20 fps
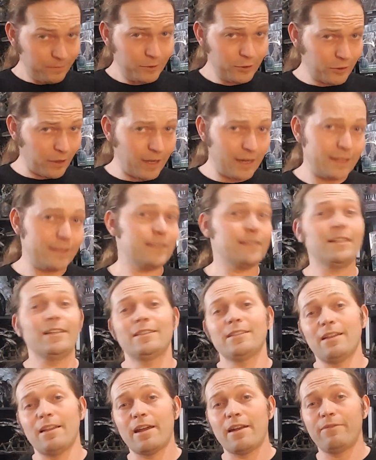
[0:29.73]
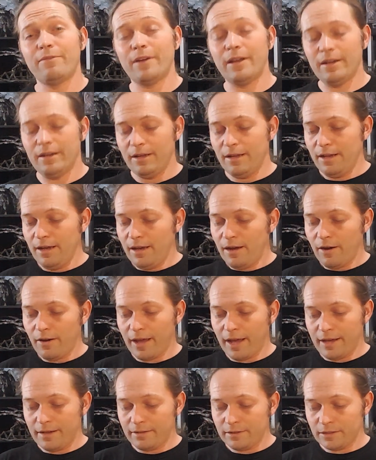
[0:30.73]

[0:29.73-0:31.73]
join us. It's a lot of fun. Okay,